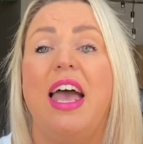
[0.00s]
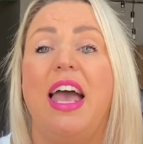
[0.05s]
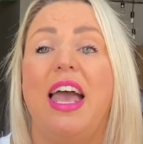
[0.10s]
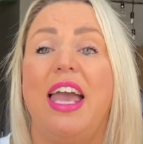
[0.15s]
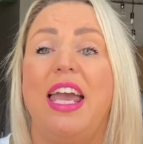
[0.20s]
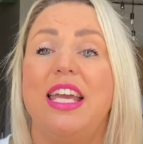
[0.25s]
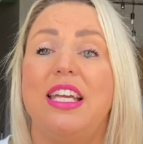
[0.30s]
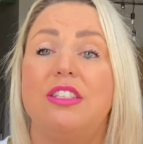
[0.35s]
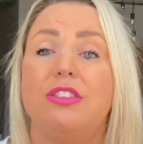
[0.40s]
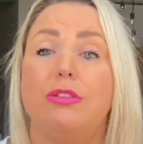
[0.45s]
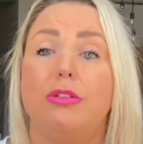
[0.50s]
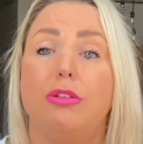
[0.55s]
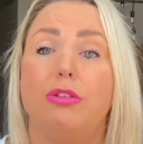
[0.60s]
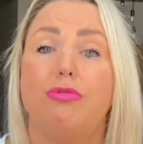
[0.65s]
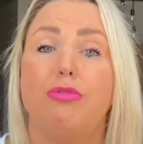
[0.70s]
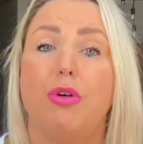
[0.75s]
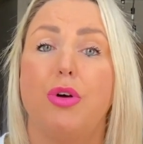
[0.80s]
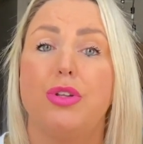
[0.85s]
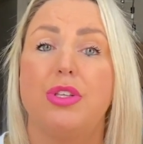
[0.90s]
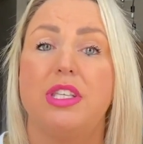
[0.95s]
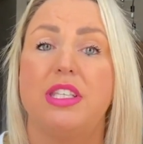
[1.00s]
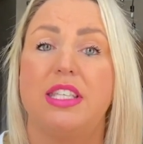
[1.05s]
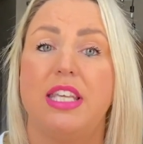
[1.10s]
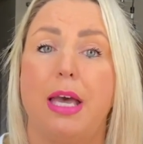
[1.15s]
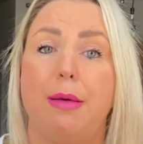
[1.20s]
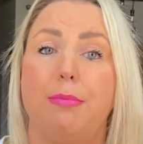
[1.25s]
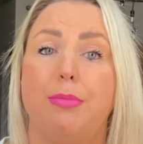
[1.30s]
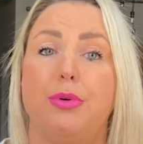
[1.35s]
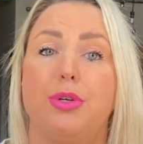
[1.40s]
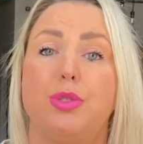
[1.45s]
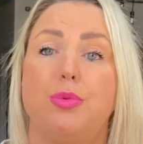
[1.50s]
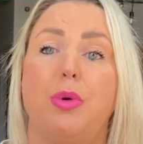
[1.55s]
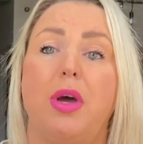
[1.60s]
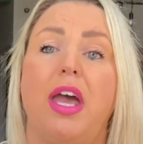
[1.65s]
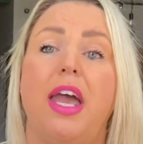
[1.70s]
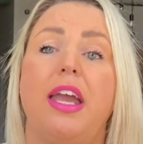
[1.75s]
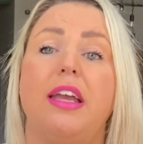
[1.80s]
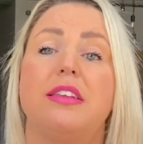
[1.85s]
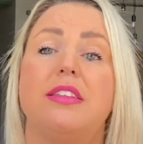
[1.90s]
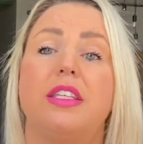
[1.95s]
Hazel rod samples
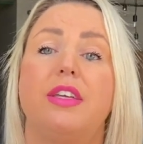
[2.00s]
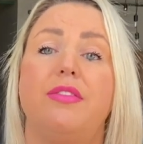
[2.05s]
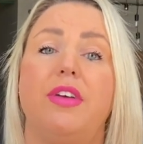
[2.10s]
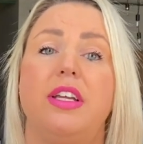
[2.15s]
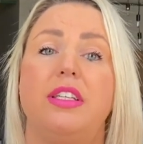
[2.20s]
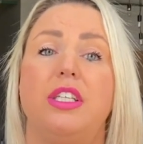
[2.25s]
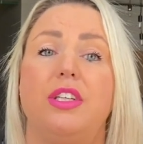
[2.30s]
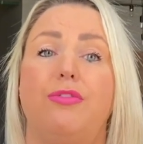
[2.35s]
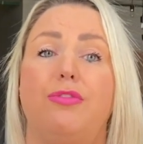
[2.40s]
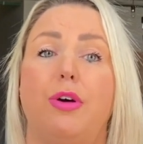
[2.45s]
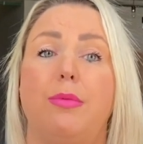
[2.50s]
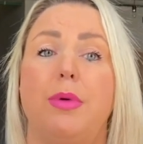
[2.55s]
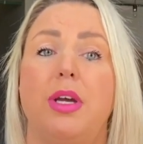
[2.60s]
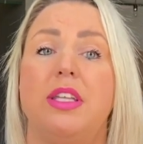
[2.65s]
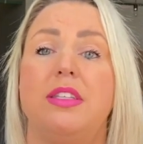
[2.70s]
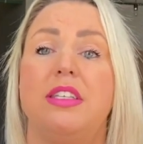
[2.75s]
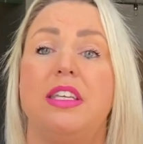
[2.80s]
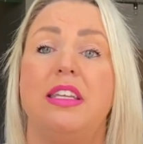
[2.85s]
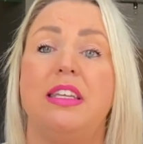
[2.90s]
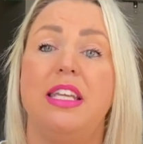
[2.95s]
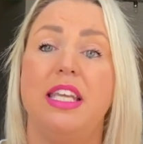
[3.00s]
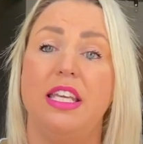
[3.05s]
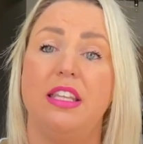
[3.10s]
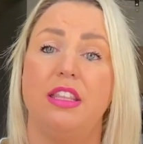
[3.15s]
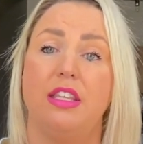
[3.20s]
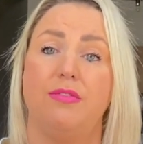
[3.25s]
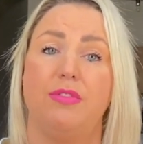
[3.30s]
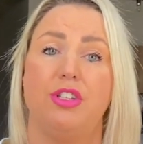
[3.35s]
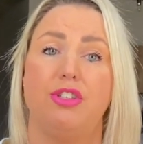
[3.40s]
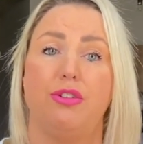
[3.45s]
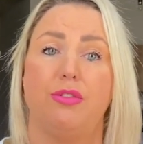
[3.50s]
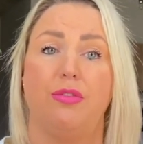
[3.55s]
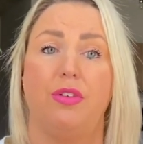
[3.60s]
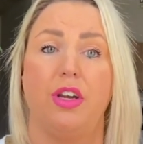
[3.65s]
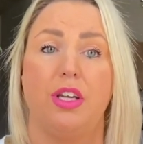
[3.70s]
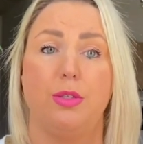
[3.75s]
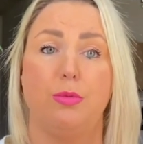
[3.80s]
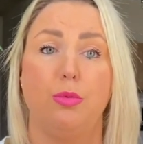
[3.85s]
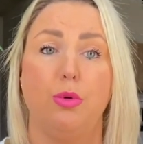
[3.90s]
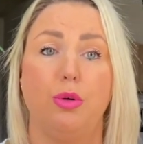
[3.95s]
were excavated from underneath the
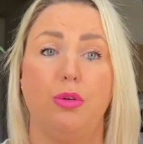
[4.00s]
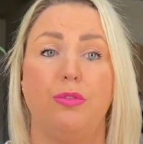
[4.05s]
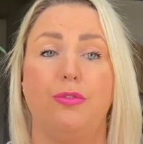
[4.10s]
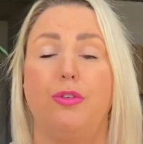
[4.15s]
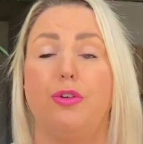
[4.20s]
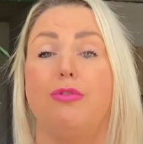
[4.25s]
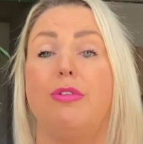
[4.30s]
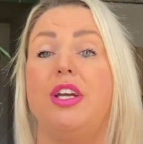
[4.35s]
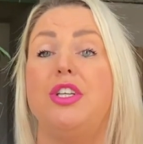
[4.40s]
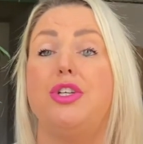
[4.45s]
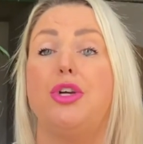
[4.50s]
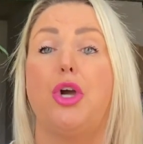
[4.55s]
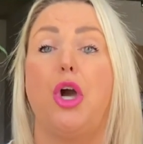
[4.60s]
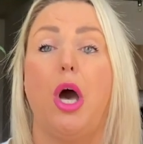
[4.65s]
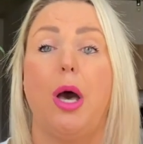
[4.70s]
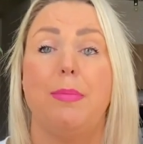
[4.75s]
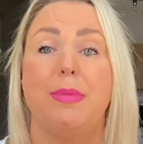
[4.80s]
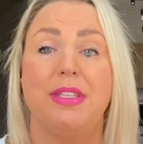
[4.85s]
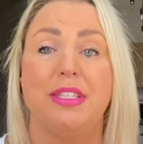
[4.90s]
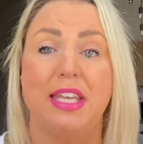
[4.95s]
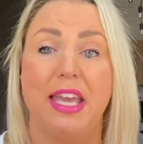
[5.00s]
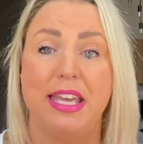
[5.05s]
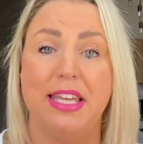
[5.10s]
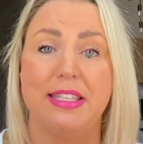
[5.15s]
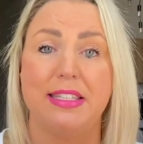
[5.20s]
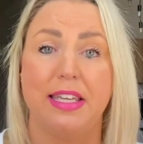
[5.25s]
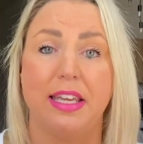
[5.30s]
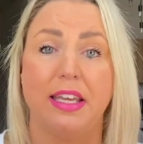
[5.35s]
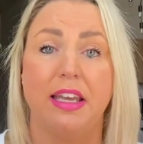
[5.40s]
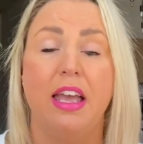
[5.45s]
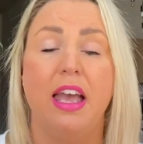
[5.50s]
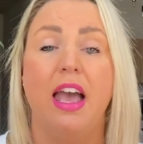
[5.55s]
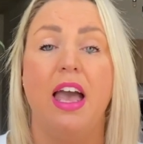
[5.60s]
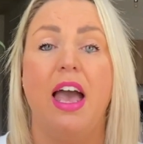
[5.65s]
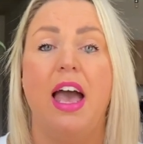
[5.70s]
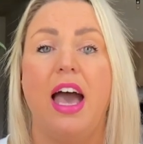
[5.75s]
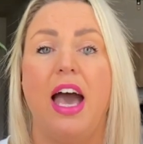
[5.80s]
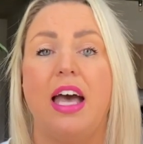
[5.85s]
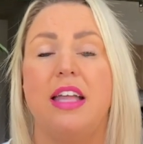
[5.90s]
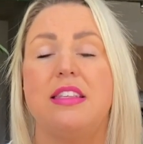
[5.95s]
vitrified wall for radiocarbon dating,
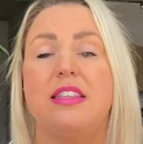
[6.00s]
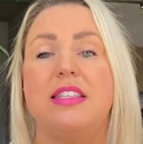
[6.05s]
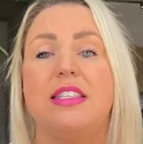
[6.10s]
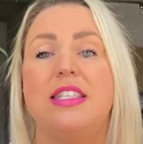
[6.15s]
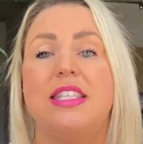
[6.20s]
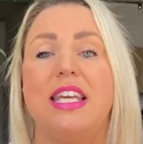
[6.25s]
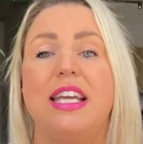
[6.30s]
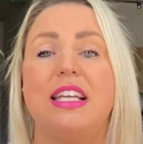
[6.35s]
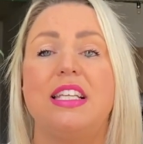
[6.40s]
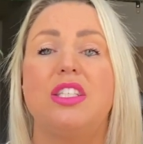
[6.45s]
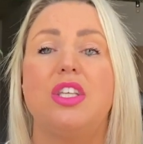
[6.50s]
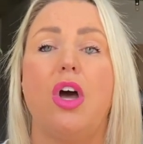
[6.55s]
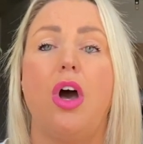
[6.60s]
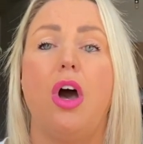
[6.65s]
and 6